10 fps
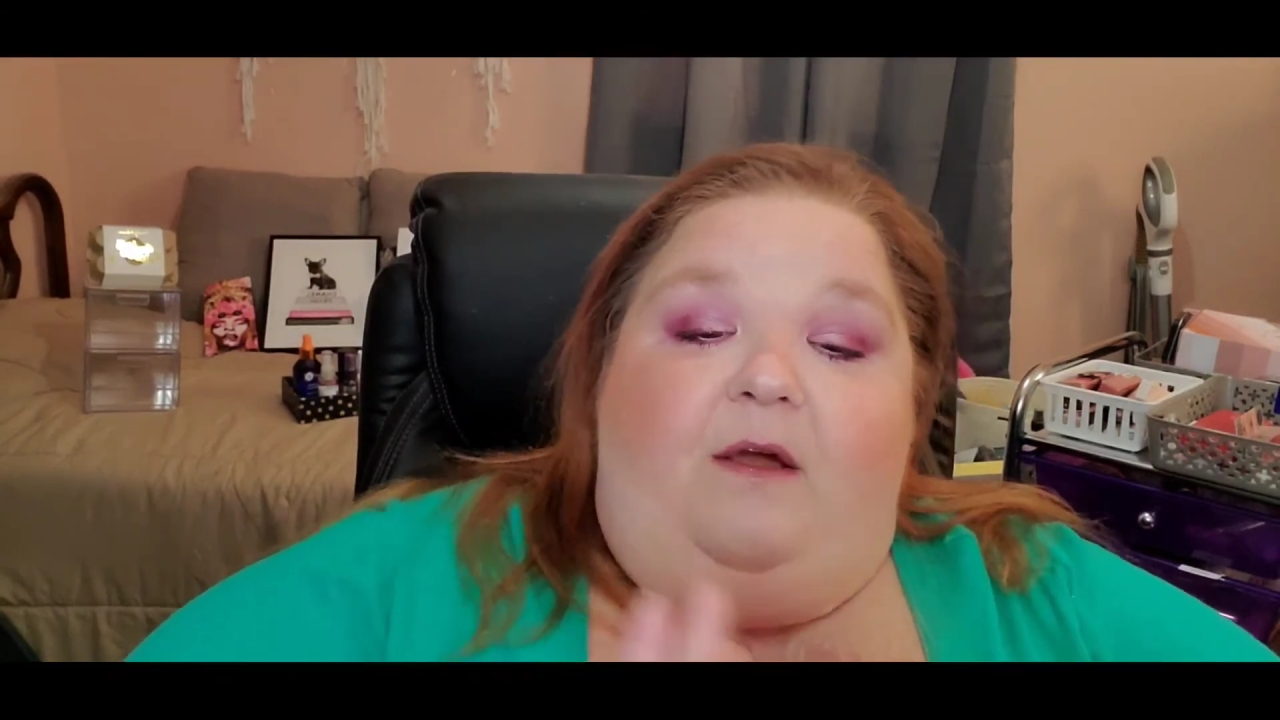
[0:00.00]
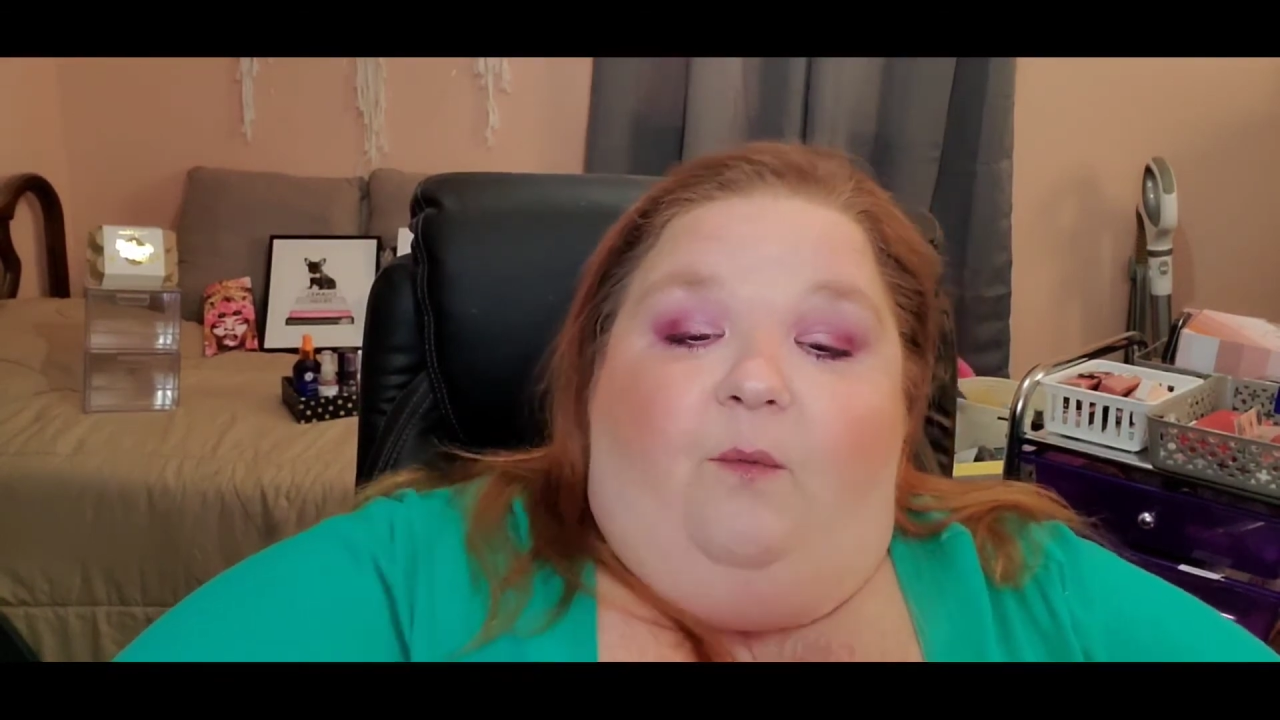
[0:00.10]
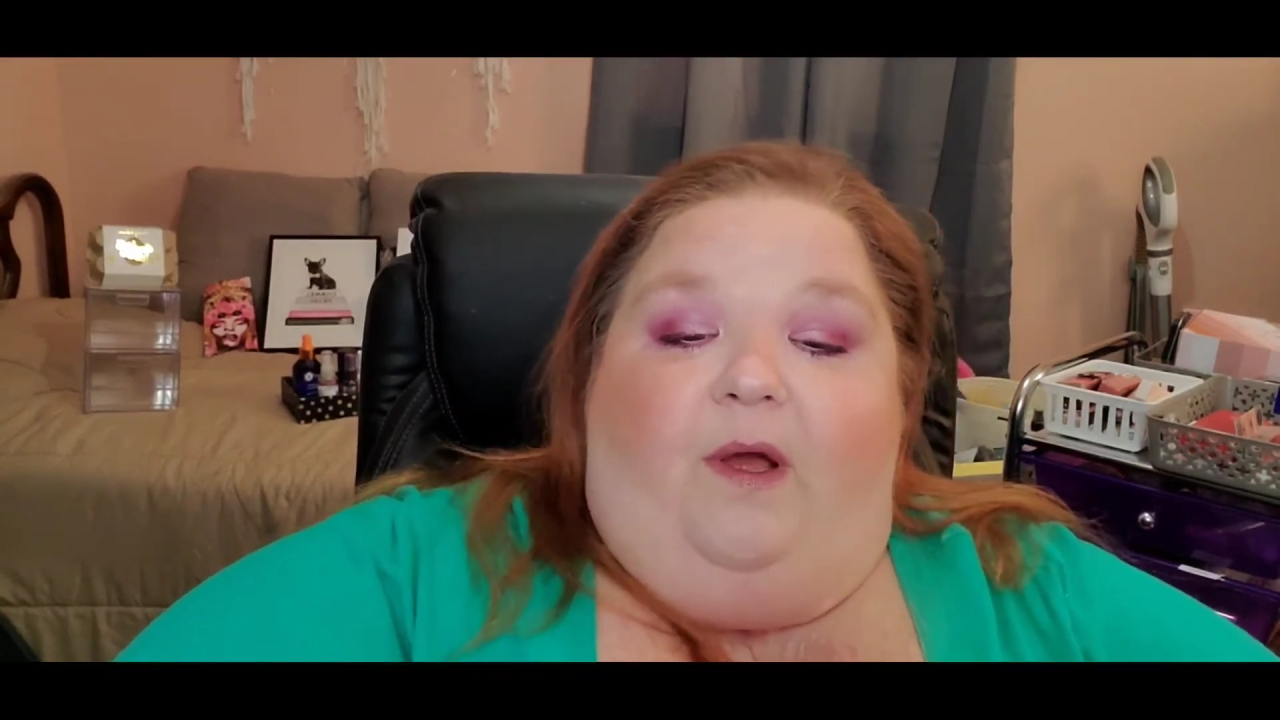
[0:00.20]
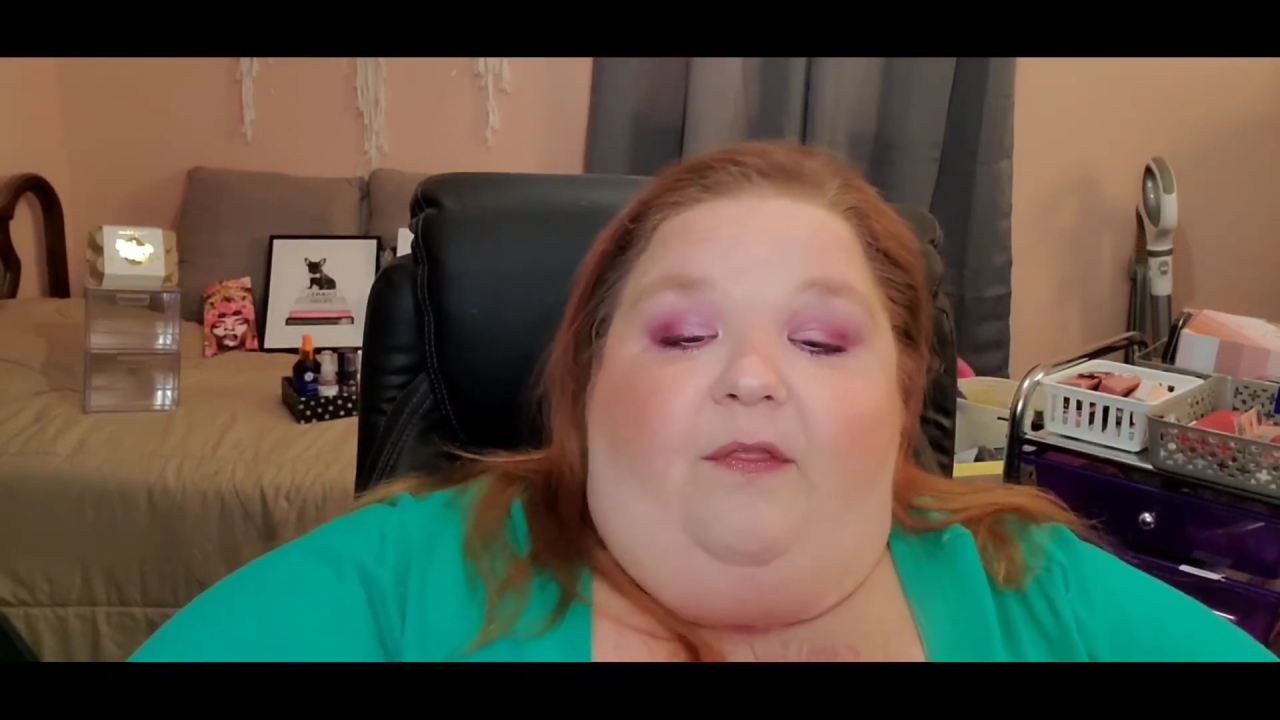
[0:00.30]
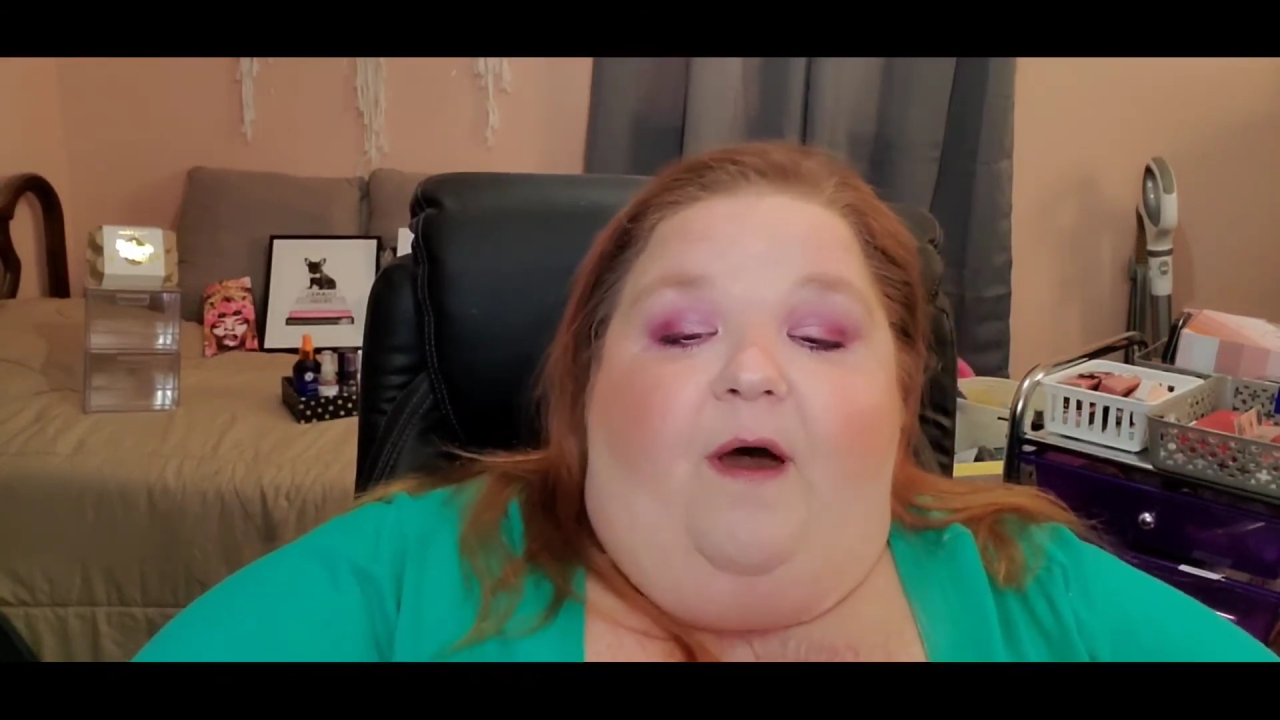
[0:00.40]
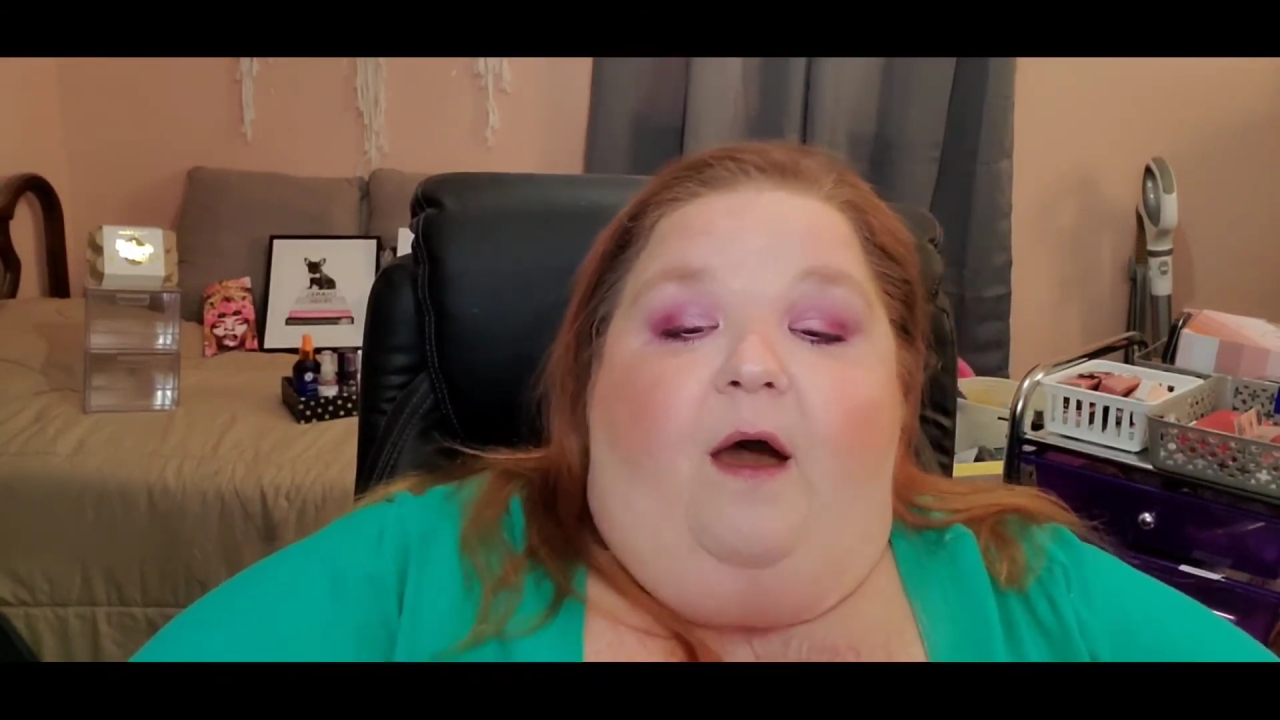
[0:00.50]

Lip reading: with